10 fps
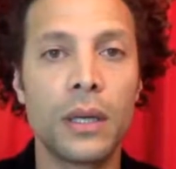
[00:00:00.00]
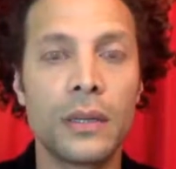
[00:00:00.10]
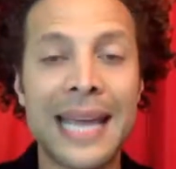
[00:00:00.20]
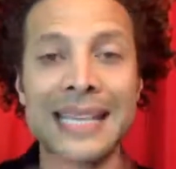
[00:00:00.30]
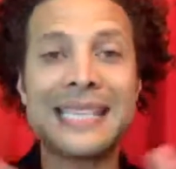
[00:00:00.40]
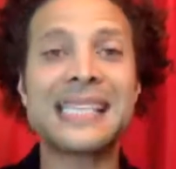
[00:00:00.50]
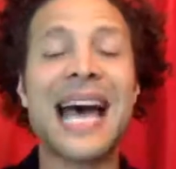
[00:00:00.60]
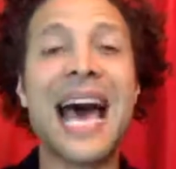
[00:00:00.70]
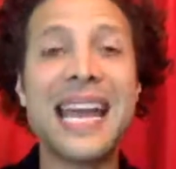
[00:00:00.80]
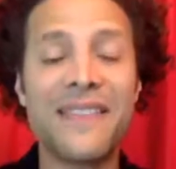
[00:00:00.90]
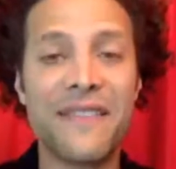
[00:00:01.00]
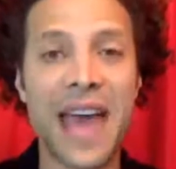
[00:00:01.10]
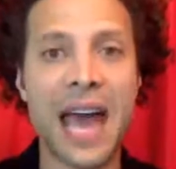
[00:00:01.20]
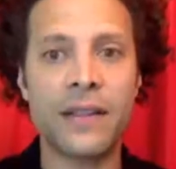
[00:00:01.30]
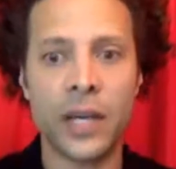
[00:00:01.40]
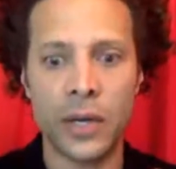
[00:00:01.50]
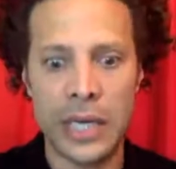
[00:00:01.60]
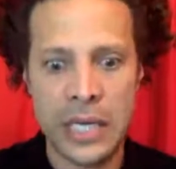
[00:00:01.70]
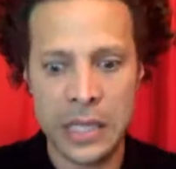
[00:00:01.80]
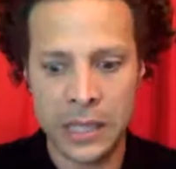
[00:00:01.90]
Yet inside of that, there
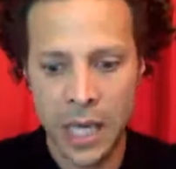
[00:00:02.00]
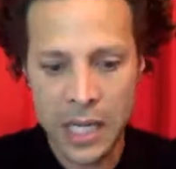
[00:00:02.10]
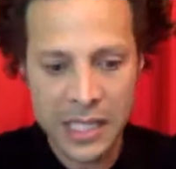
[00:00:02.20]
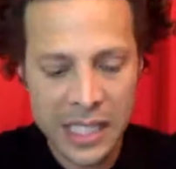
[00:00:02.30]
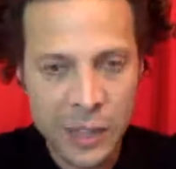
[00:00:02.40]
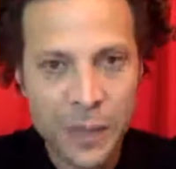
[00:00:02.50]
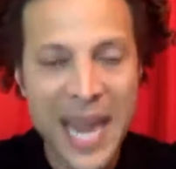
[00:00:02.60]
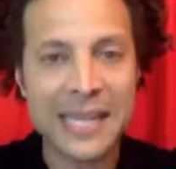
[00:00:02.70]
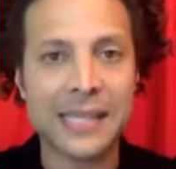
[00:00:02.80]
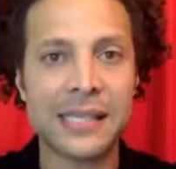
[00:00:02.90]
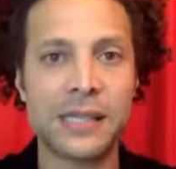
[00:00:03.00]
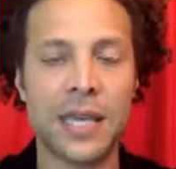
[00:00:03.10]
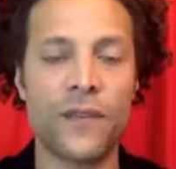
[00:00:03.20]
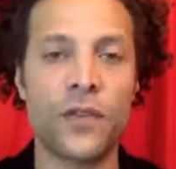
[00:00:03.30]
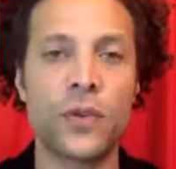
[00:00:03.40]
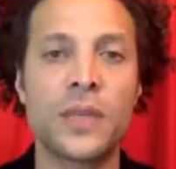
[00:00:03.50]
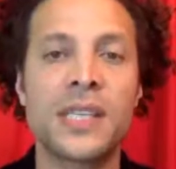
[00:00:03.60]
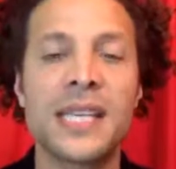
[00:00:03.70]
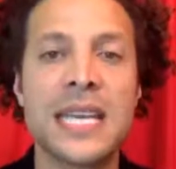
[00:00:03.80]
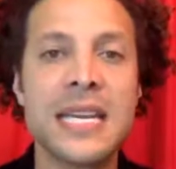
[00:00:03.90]
is space if you
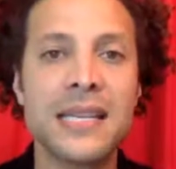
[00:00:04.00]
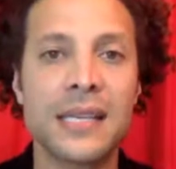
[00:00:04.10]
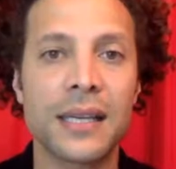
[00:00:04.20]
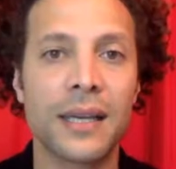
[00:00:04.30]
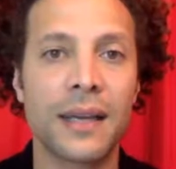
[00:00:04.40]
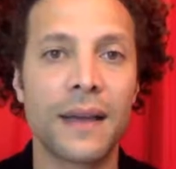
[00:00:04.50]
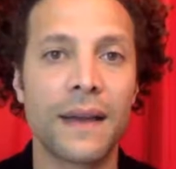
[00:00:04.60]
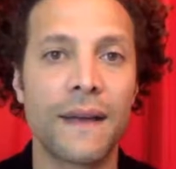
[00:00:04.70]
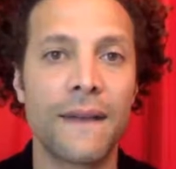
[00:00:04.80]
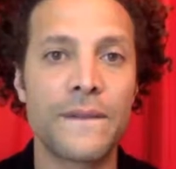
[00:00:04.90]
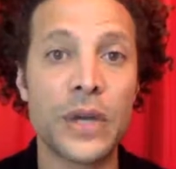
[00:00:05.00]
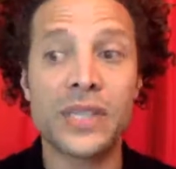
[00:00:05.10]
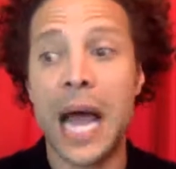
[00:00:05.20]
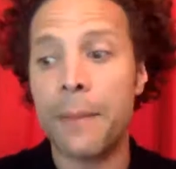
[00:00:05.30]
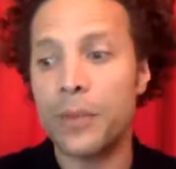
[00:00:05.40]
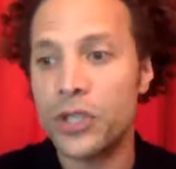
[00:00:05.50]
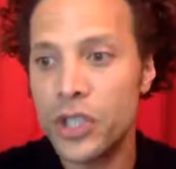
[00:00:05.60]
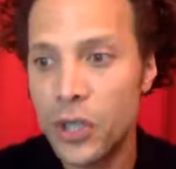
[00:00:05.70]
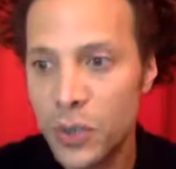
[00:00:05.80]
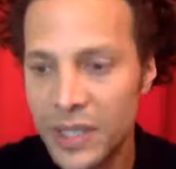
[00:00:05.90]
see it. There's
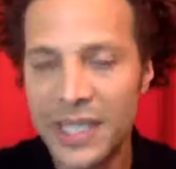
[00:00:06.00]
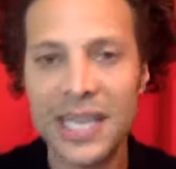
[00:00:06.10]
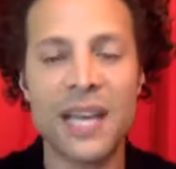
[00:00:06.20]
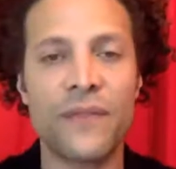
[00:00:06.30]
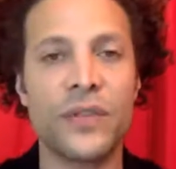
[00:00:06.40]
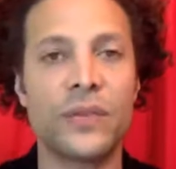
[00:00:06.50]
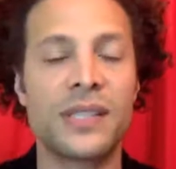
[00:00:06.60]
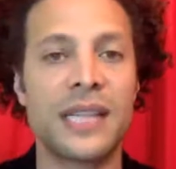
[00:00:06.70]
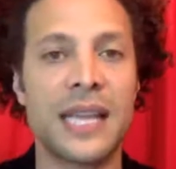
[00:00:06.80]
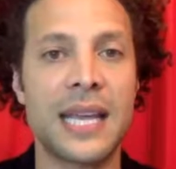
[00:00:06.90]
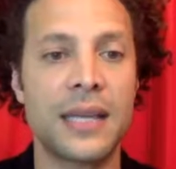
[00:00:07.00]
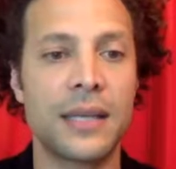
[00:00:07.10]
opportunity if you see it.